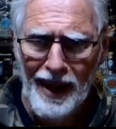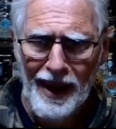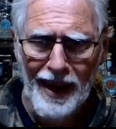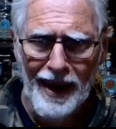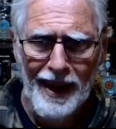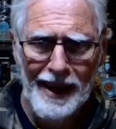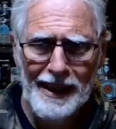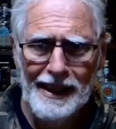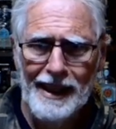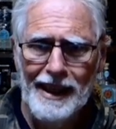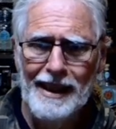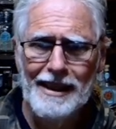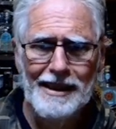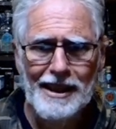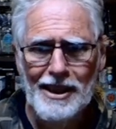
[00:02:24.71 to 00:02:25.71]
I,
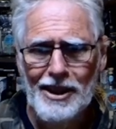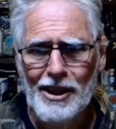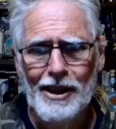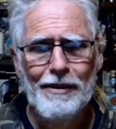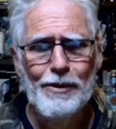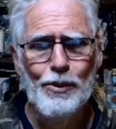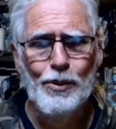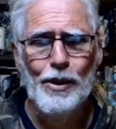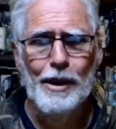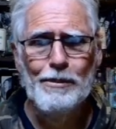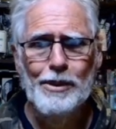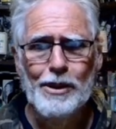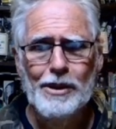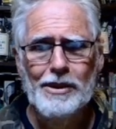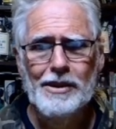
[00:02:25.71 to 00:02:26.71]
in another life, write
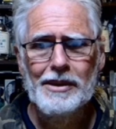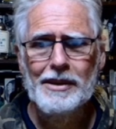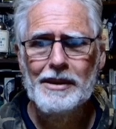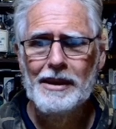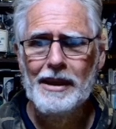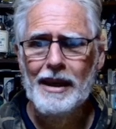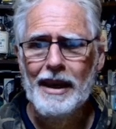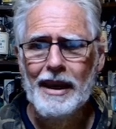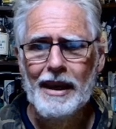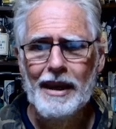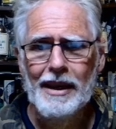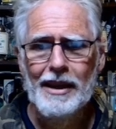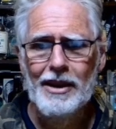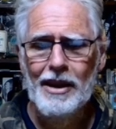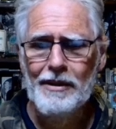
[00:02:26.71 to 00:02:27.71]
books,
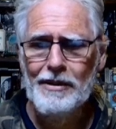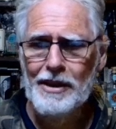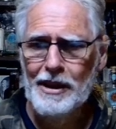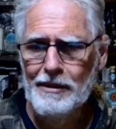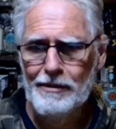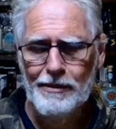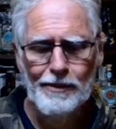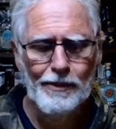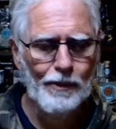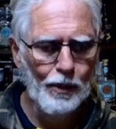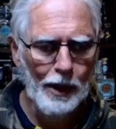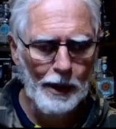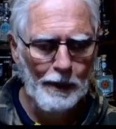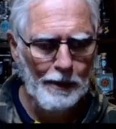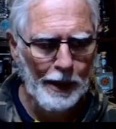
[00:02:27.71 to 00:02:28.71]
and I've done a
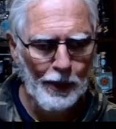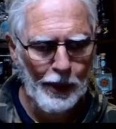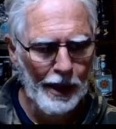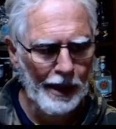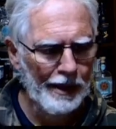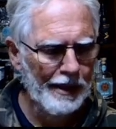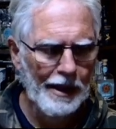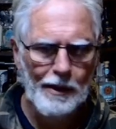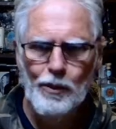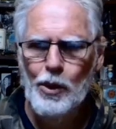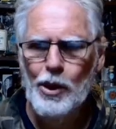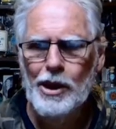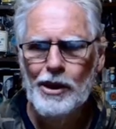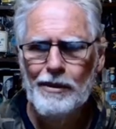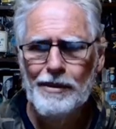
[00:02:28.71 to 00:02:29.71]
really big one that I'm
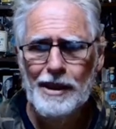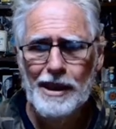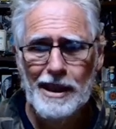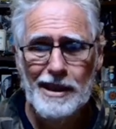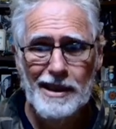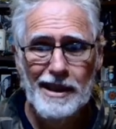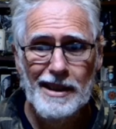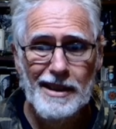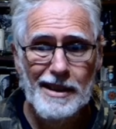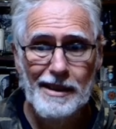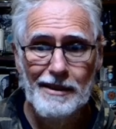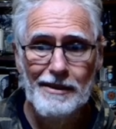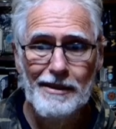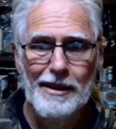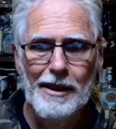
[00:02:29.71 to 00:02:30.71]
working on for years. It's
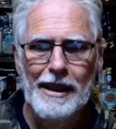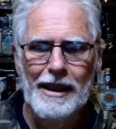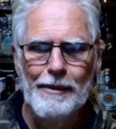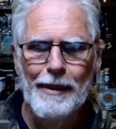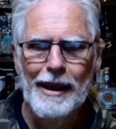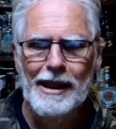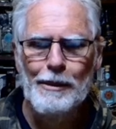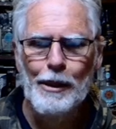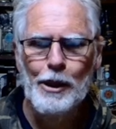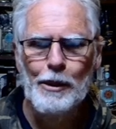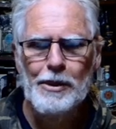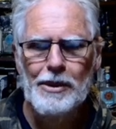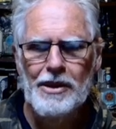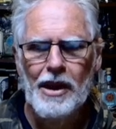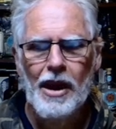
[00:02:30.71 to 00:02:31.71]
the magnum
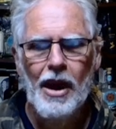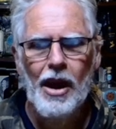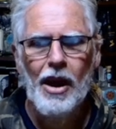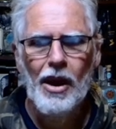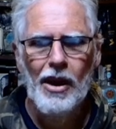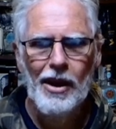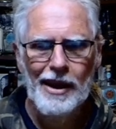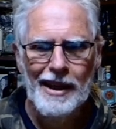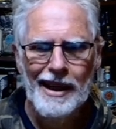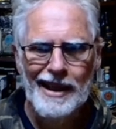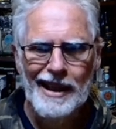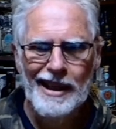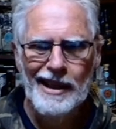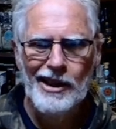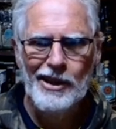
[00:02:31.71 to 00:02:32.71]
opus on how to
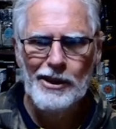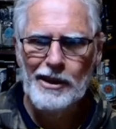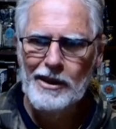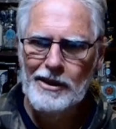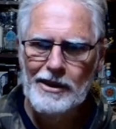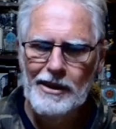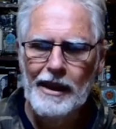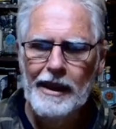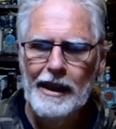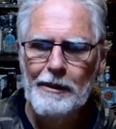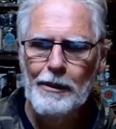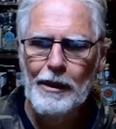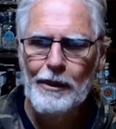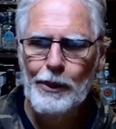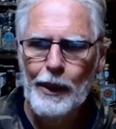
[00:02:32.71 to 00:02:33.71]
get healthy, because I ate
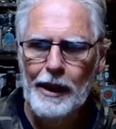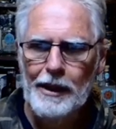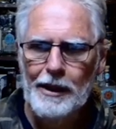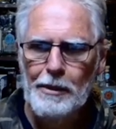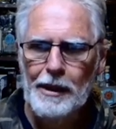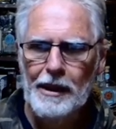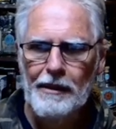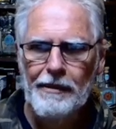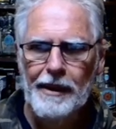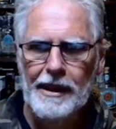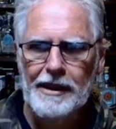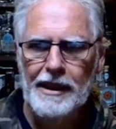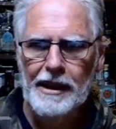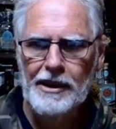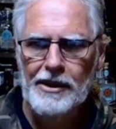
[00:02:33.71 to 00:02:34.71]
my way into being a fat
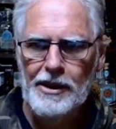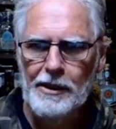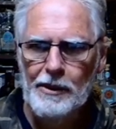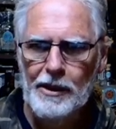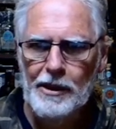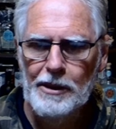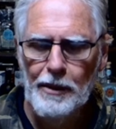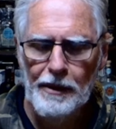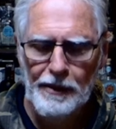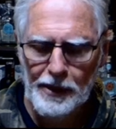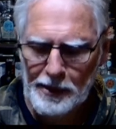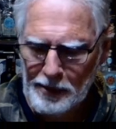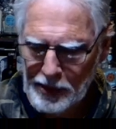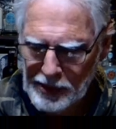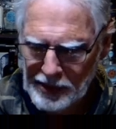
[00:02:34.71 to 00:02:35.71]
sack of shit when I was in my
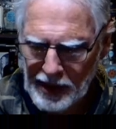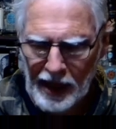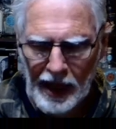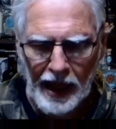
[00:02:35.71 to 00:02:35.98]
first marriage,